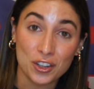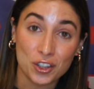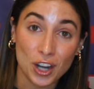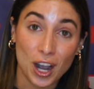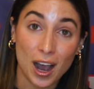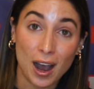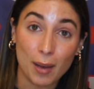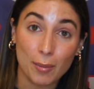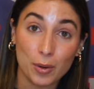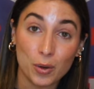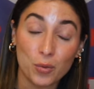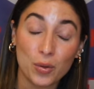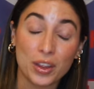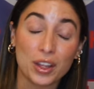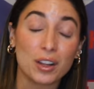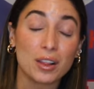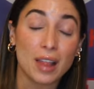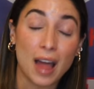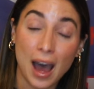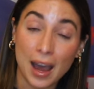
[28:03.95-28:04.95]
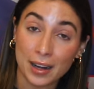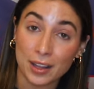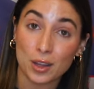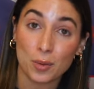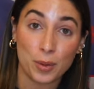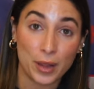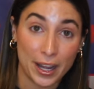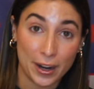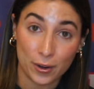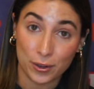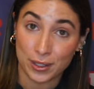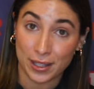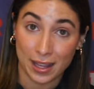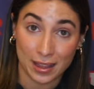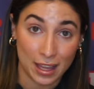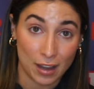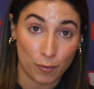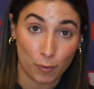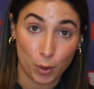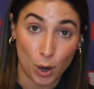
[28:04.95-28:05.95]
job with a lot of the players
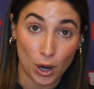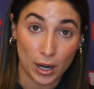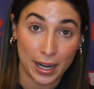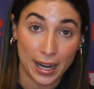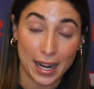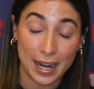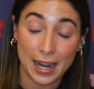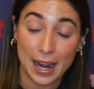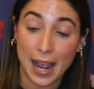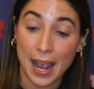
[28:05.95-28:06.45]
that they've brought in,